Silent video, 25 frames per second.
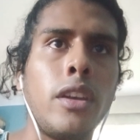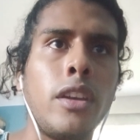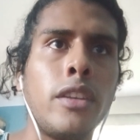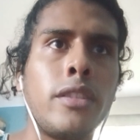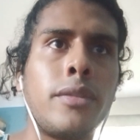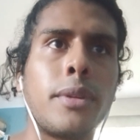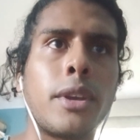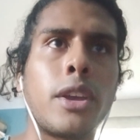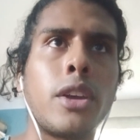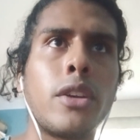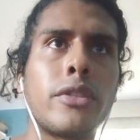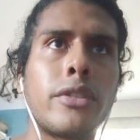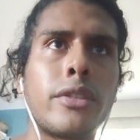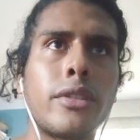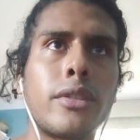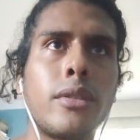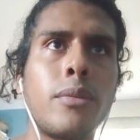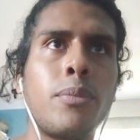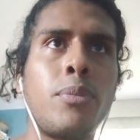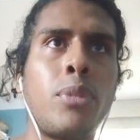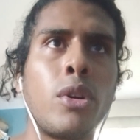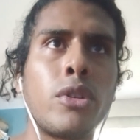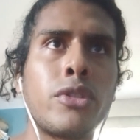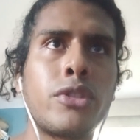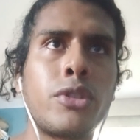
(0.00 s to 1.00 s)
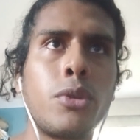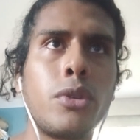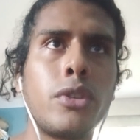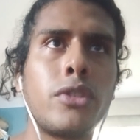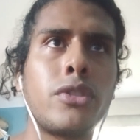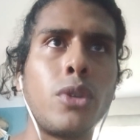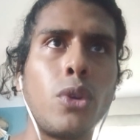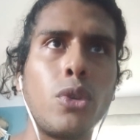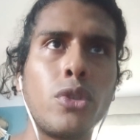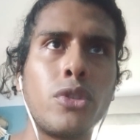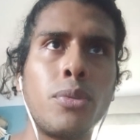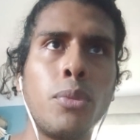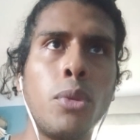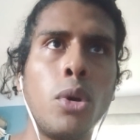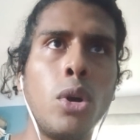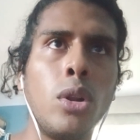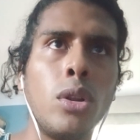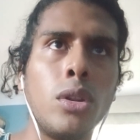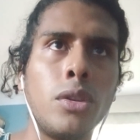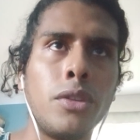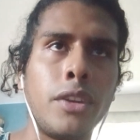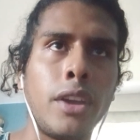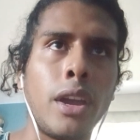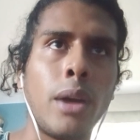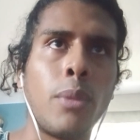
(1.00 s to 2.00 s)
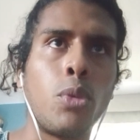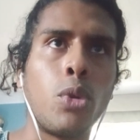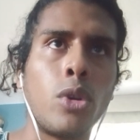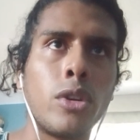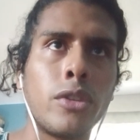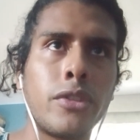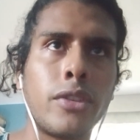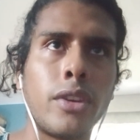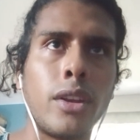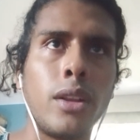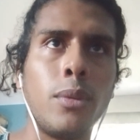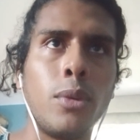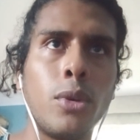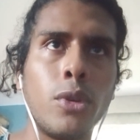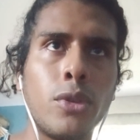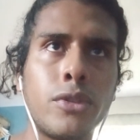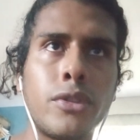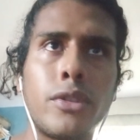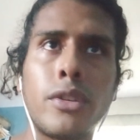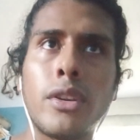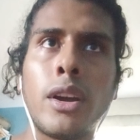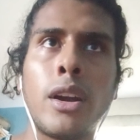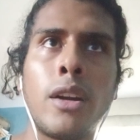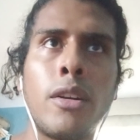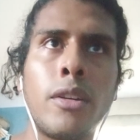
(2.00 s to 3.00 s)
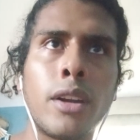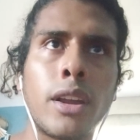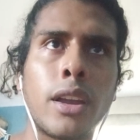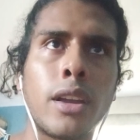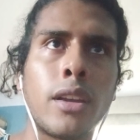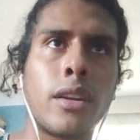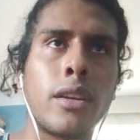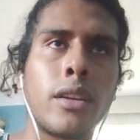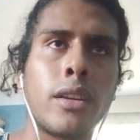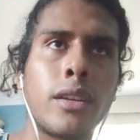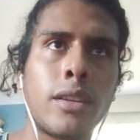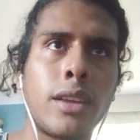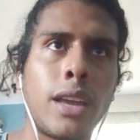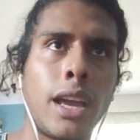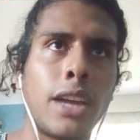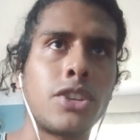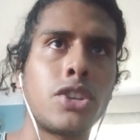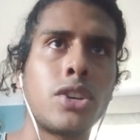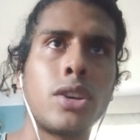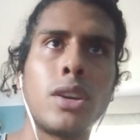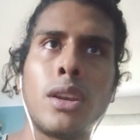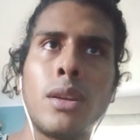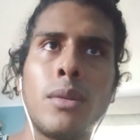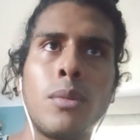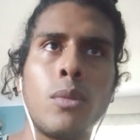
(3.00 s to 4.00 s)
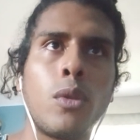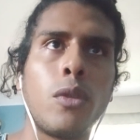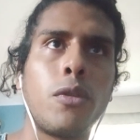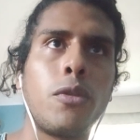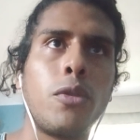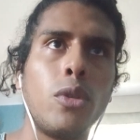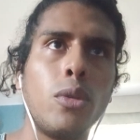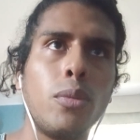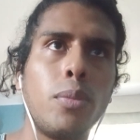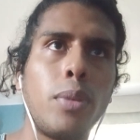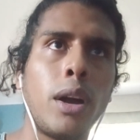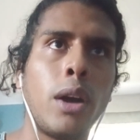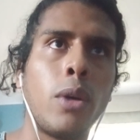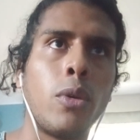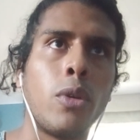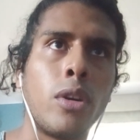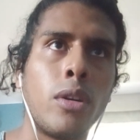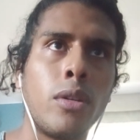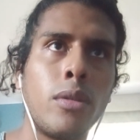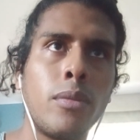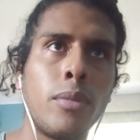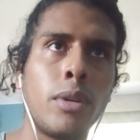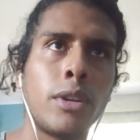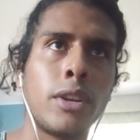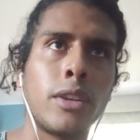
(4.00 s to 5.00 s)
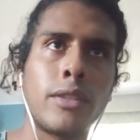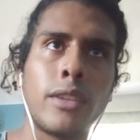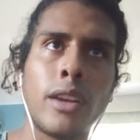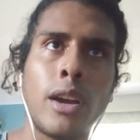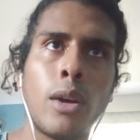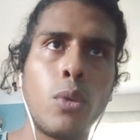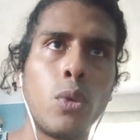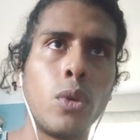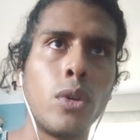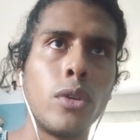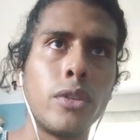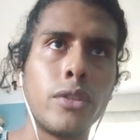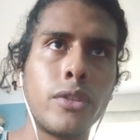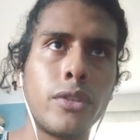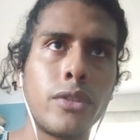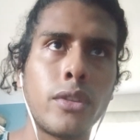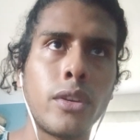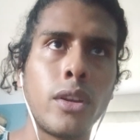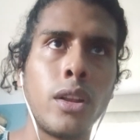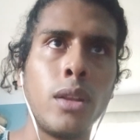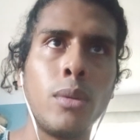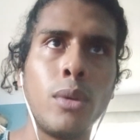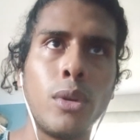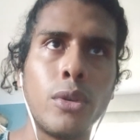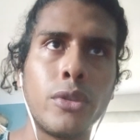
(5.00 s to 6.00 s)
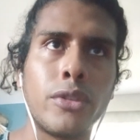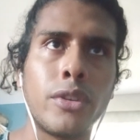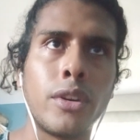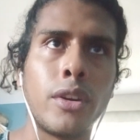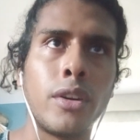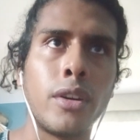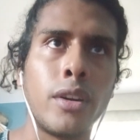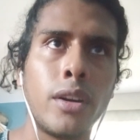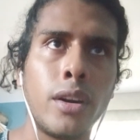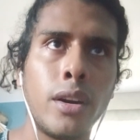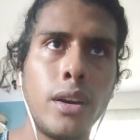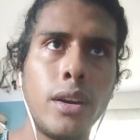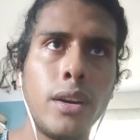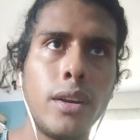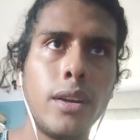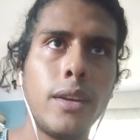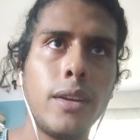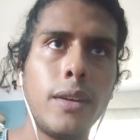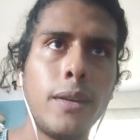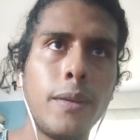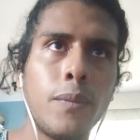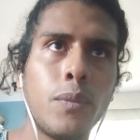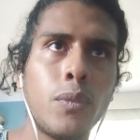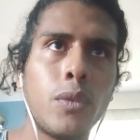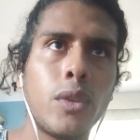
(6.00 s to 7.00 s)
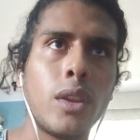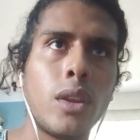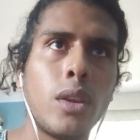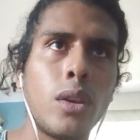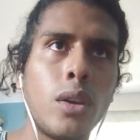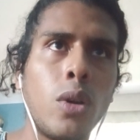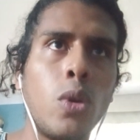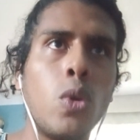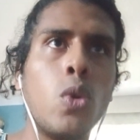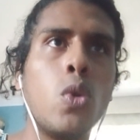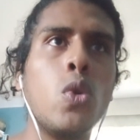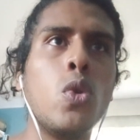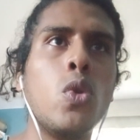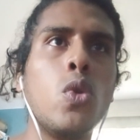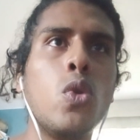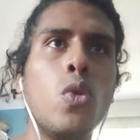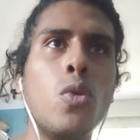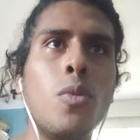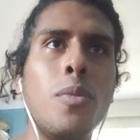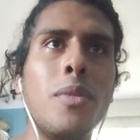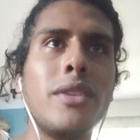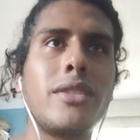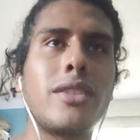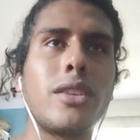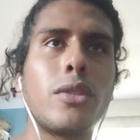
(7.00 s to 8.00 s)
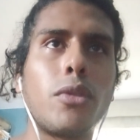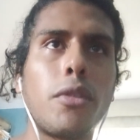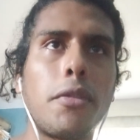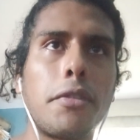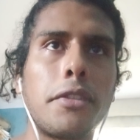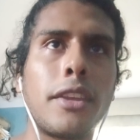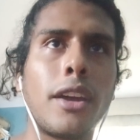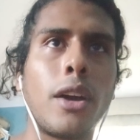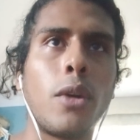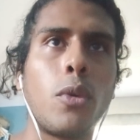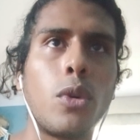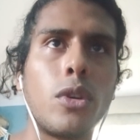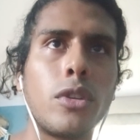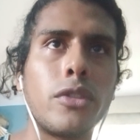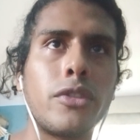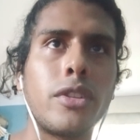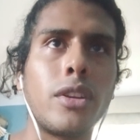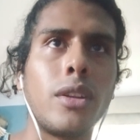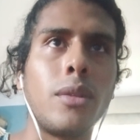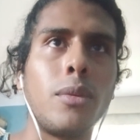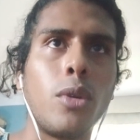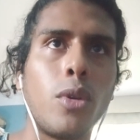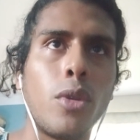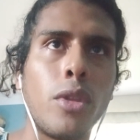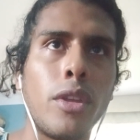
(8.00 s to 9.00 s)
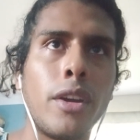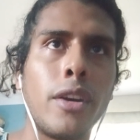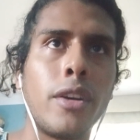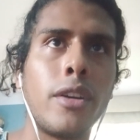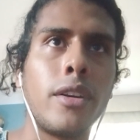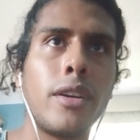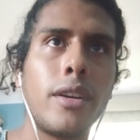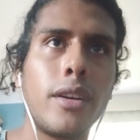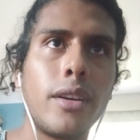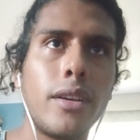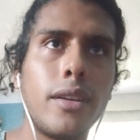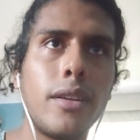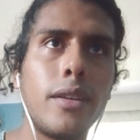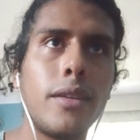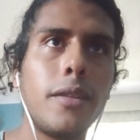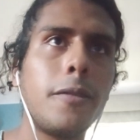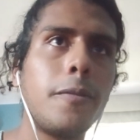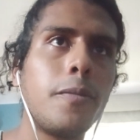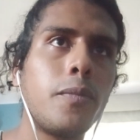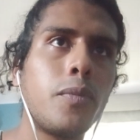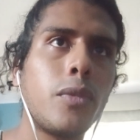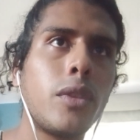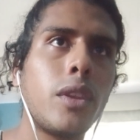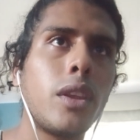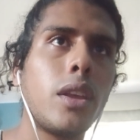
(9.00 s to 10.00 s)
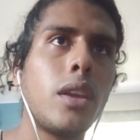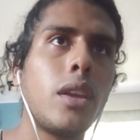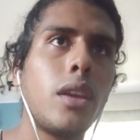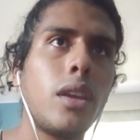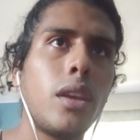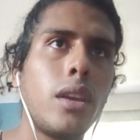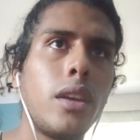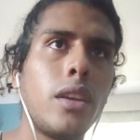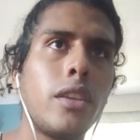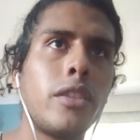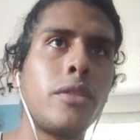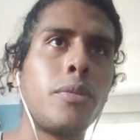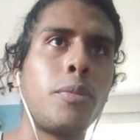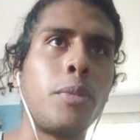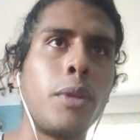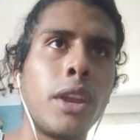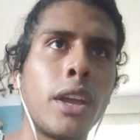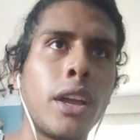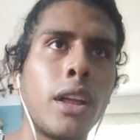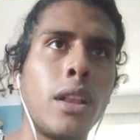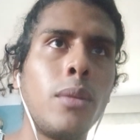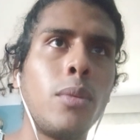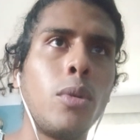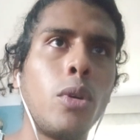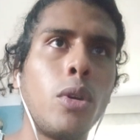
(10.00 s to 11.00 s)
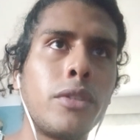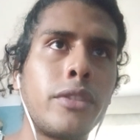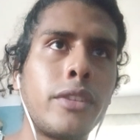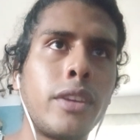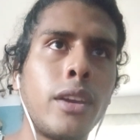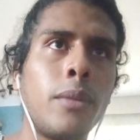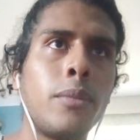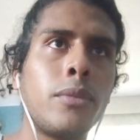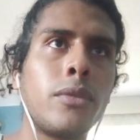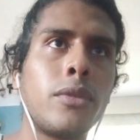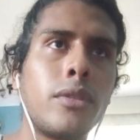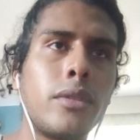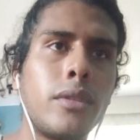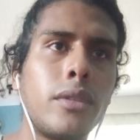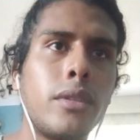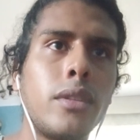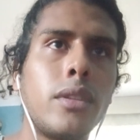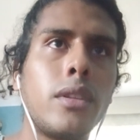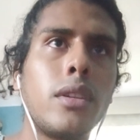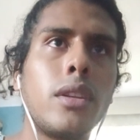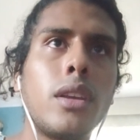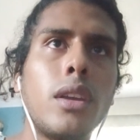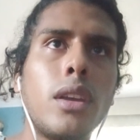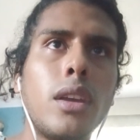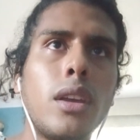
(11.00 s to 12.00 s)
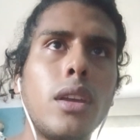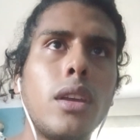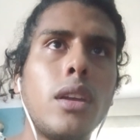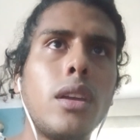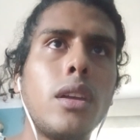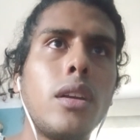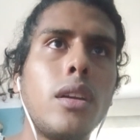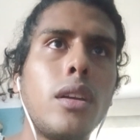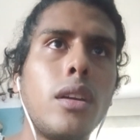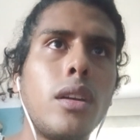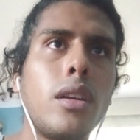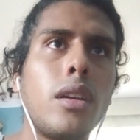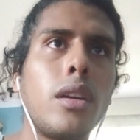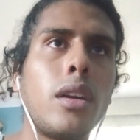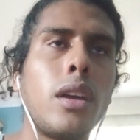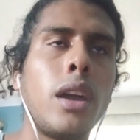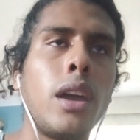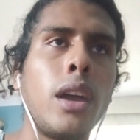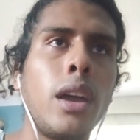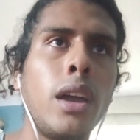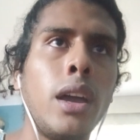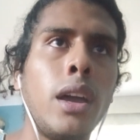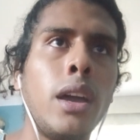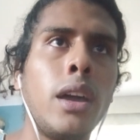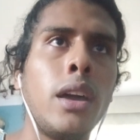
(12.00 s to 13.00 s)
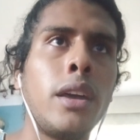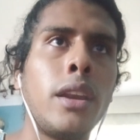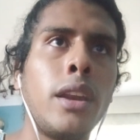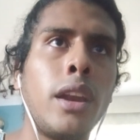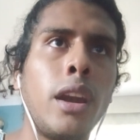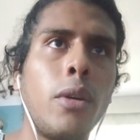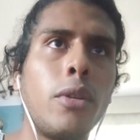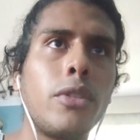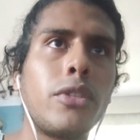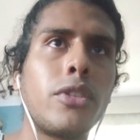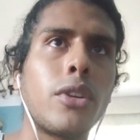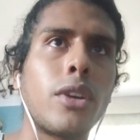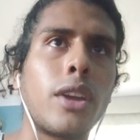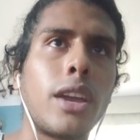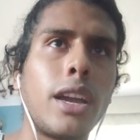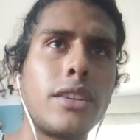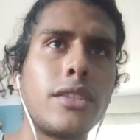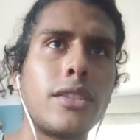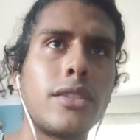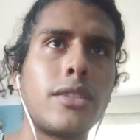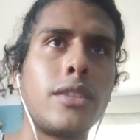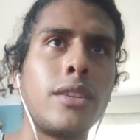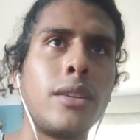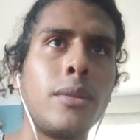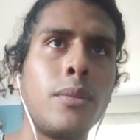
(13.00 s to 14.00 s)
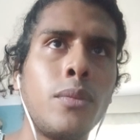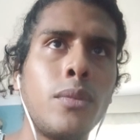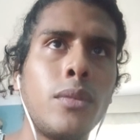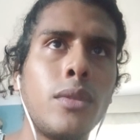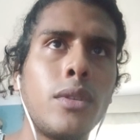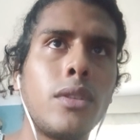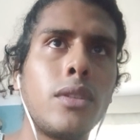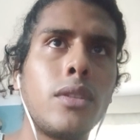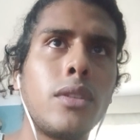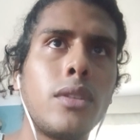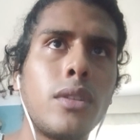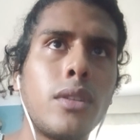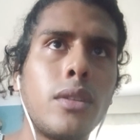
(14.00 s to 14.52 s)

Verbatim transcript: It's because Punk is so small. The upwards elbows aren't catching him with full power, but the downwards elbows are. Oh, misses with a downwards elbow there. Spinning elbow attempt and Harrison catches him.